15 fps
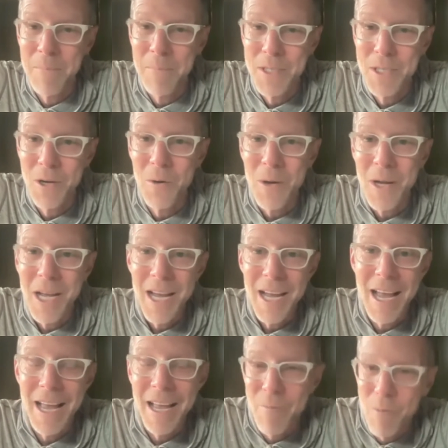So
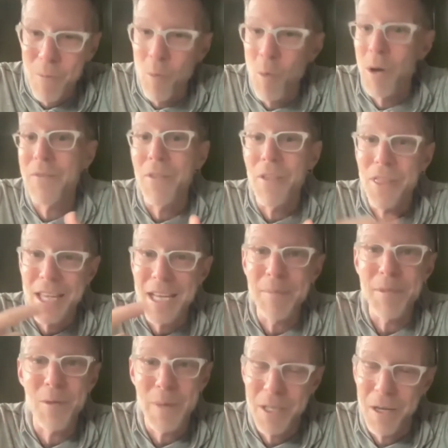one of the
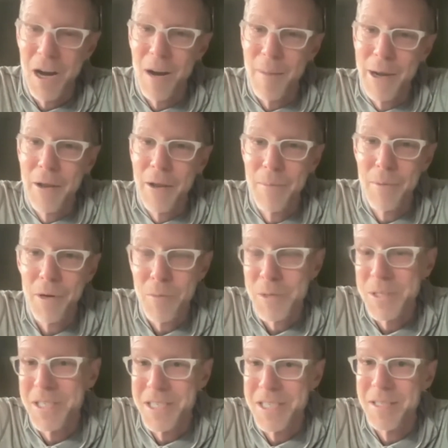themes that we talk about in the book,
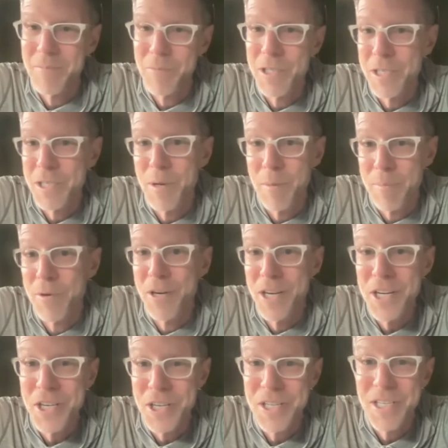which is a
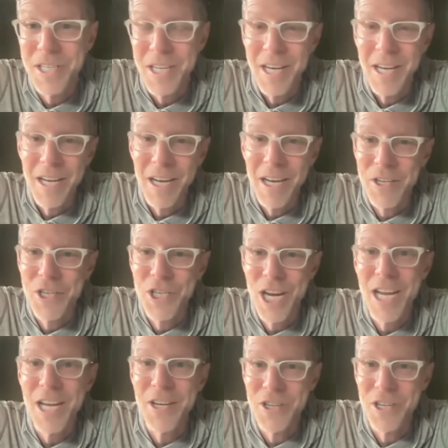pernicious
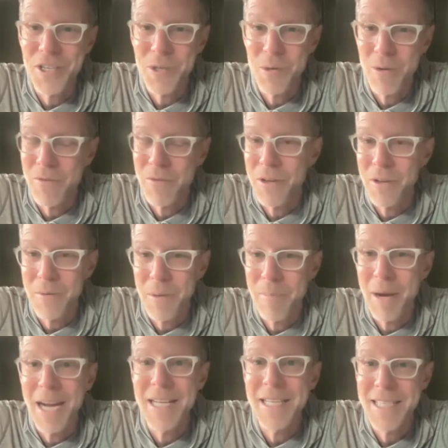change in sort of the
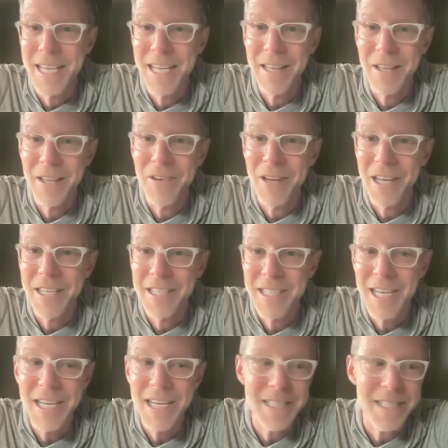mindset in the United
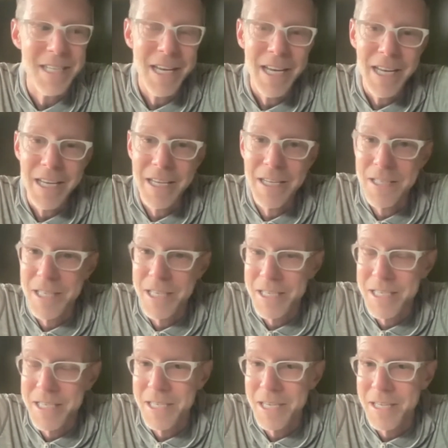States, is
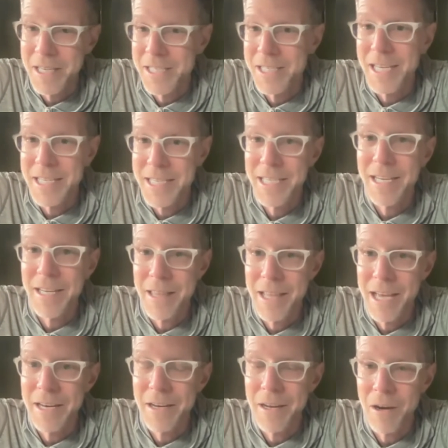this idea
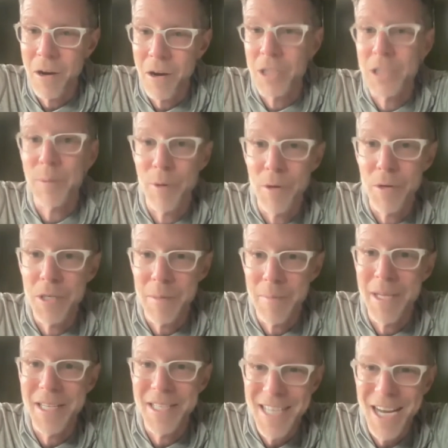that entrepreneurship
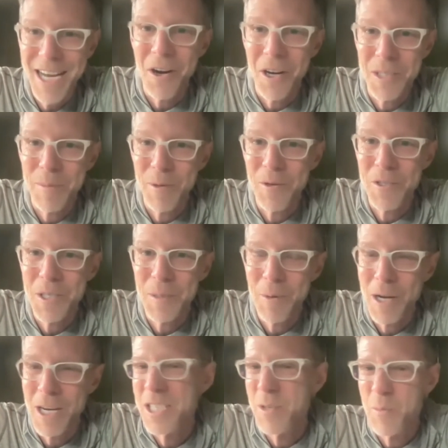means tech entrepreneurship,
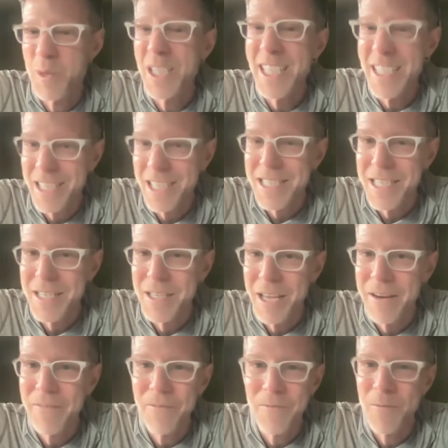right? Because it really doesn't.
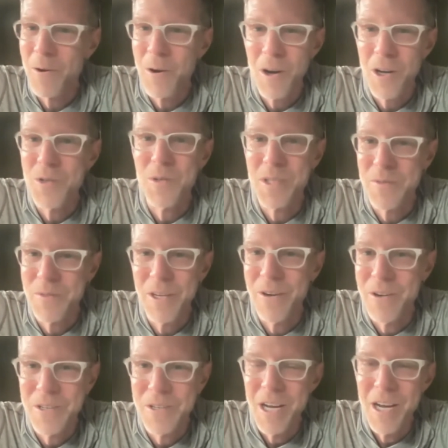Like for hundreds of
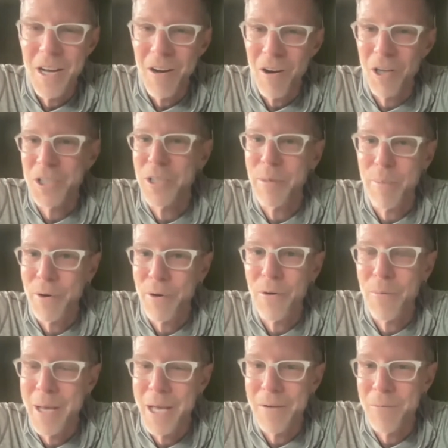years,
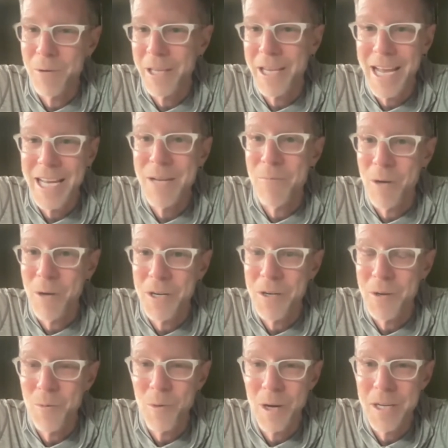entrepreneur meant really anyone
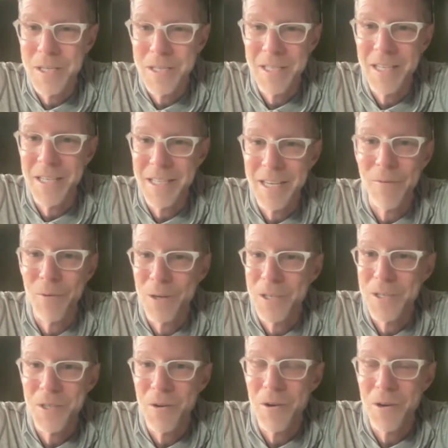who was endeavoring
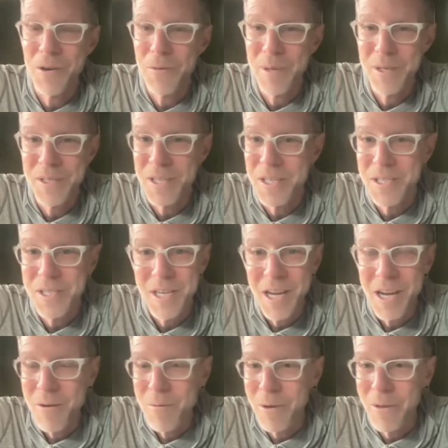to start a new business,
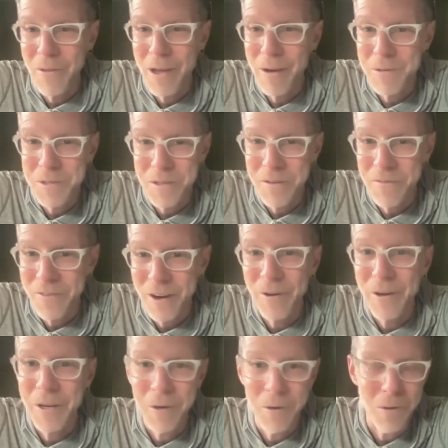whether that was a farrier